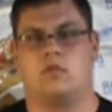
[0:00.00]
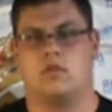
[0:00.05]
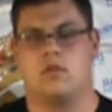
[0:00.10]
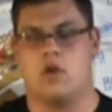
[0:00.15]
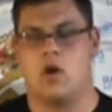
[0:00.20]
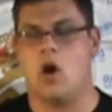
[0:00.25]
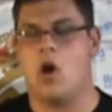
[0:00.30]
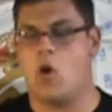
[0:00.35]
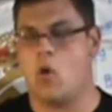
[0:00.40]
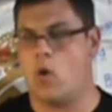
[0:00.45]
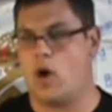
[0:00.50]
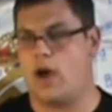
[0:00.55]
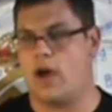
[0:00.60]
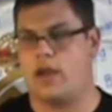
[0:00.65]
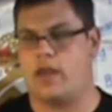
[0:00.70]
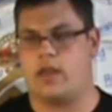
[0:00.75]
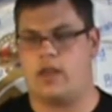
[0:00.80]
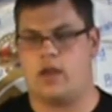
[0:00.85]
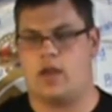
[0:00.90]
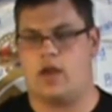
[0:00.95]
No,
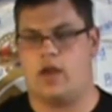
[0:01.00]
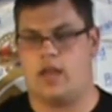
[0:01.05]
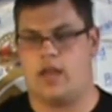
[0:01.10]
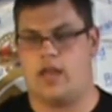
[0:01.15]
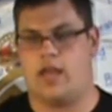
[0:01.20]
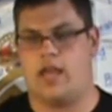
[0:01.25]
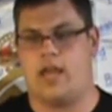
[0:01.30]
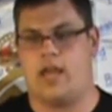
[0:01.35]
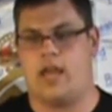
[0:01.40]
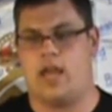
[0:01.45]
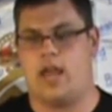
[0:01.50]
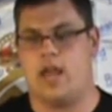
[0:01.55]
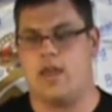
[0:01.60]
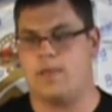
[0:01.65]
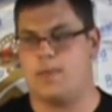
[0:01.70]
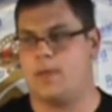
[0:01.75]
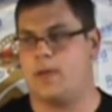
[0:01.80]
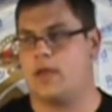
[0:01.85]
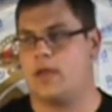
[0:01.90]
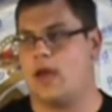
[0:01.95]
I
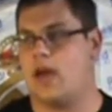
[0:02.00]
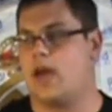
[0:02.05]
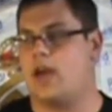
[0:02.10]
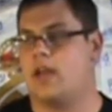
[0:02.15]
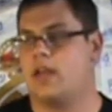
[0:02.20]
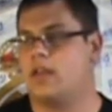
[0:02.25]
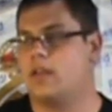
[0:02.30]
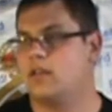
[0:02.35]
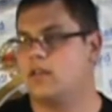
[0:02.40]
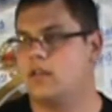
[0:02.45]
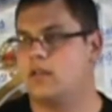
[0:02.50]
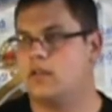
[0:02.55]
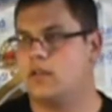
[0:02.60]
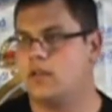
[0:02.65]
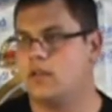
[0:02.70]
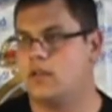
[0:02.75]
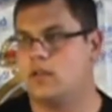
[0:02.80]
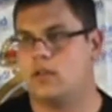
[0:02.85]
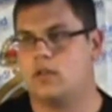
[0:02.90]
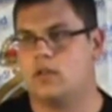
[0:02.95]
hate the guy.
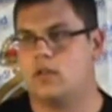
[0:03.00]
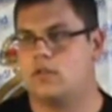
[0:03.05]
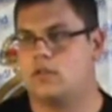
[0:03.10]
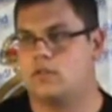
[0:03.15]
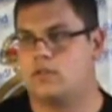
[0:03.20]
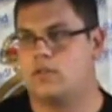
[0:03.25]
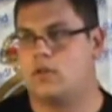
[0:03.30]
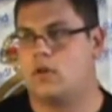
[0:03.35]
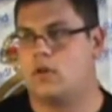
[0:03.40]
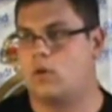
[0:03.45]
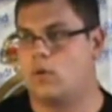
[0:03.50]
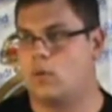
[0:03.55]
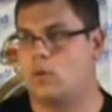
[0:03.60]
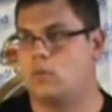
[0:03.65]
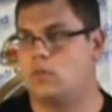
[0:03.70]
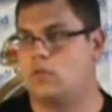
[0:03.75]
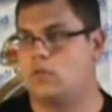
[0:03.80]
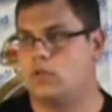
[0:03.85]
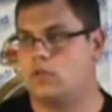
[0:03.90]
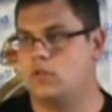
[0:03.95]
So...